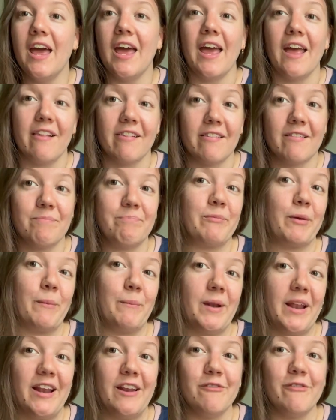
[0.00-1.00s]
is
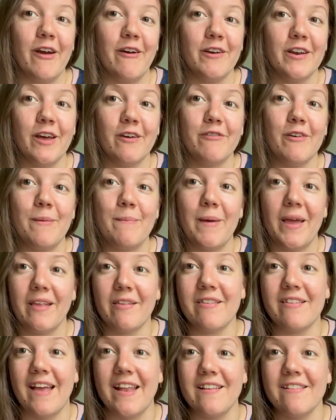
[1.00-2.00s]
completely fair enough. It makes
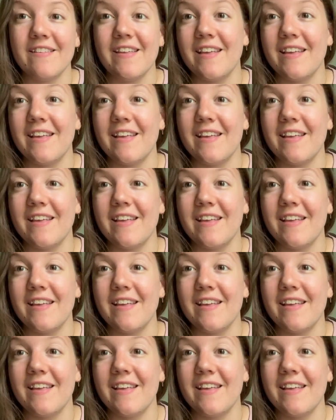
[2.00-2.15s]
sense.